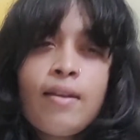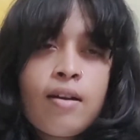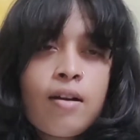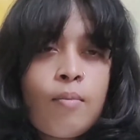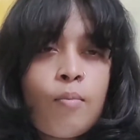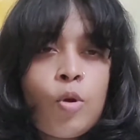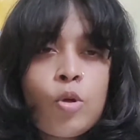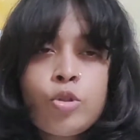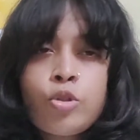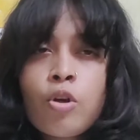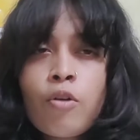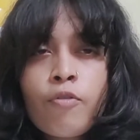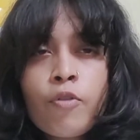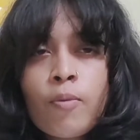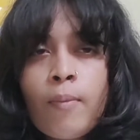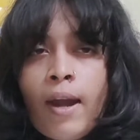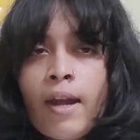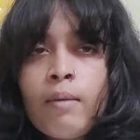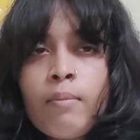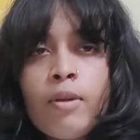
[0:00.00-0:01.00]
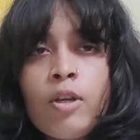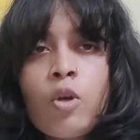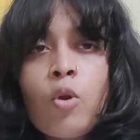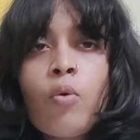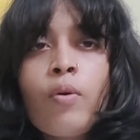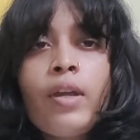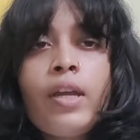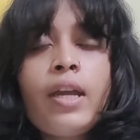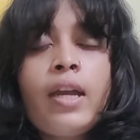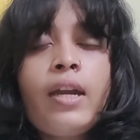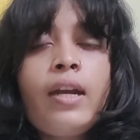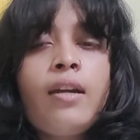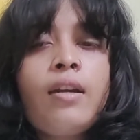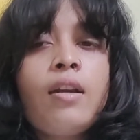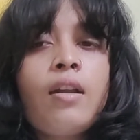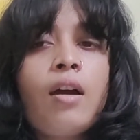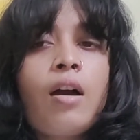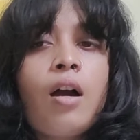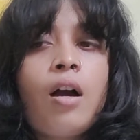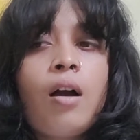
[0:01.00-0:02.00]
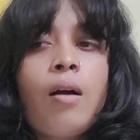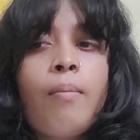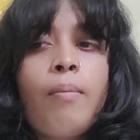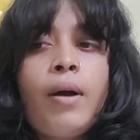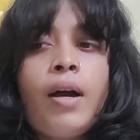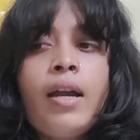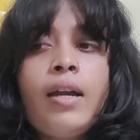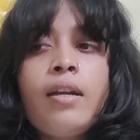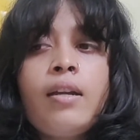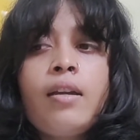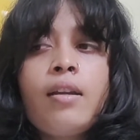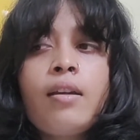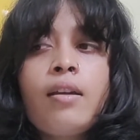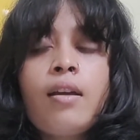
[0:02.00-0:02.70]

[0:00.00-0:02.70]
Most of you might be knowing it, but